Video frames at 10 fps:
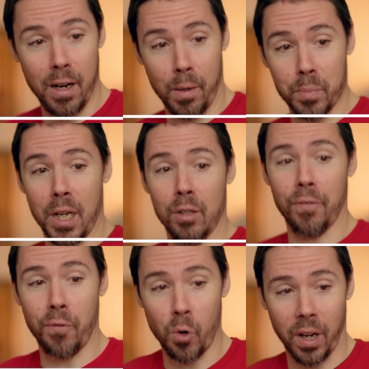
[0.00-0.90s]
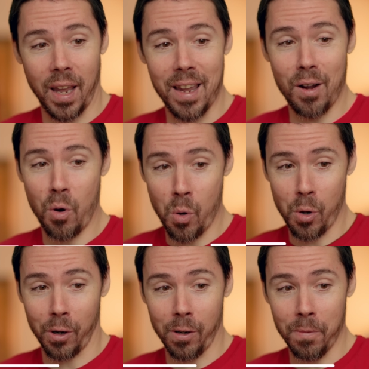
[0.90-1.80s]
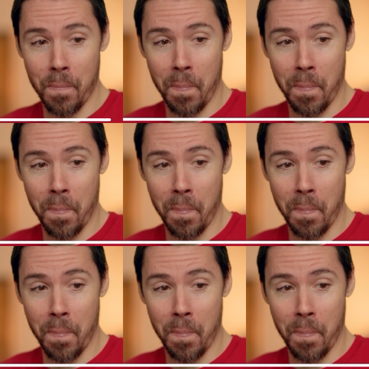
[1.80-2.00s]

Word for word: and upscale to four K, or